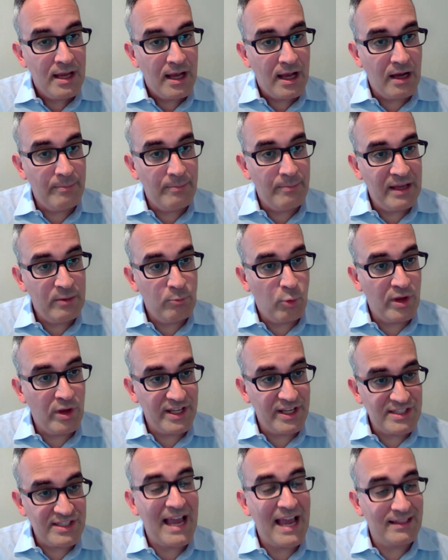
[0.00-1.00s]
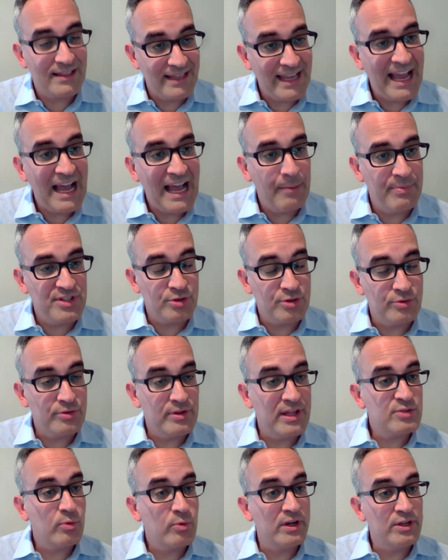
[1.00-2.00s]
Um, and what exactly happens. And so
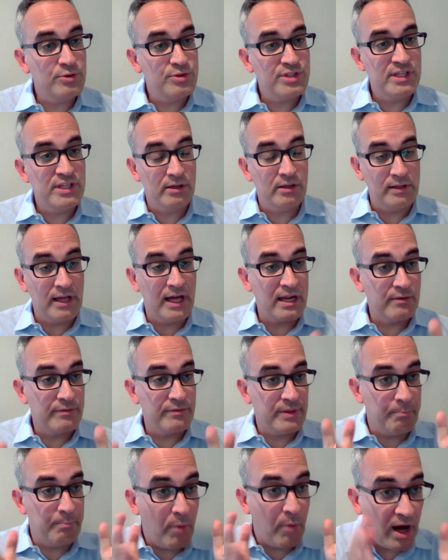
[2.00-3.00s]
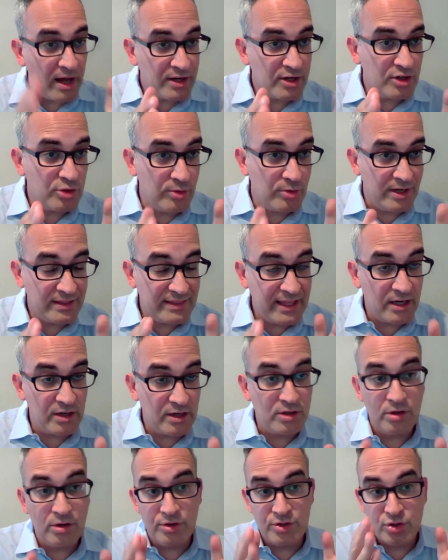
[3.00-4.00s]
that's why you see a lot of the monitoring that
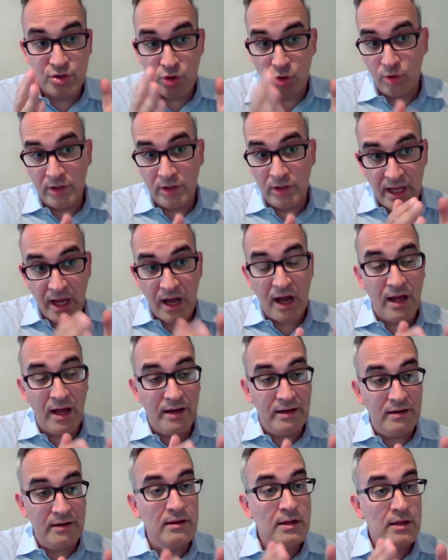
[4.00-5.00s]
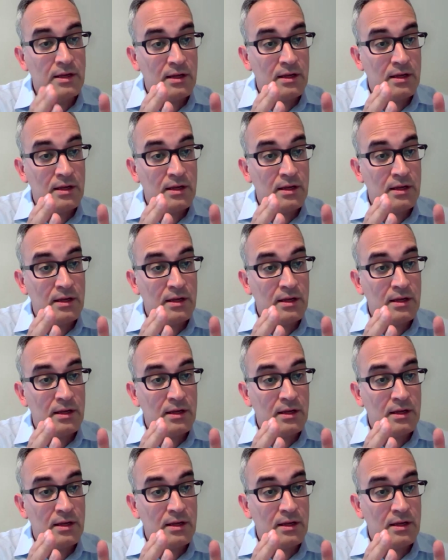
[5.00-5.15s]
occurs early on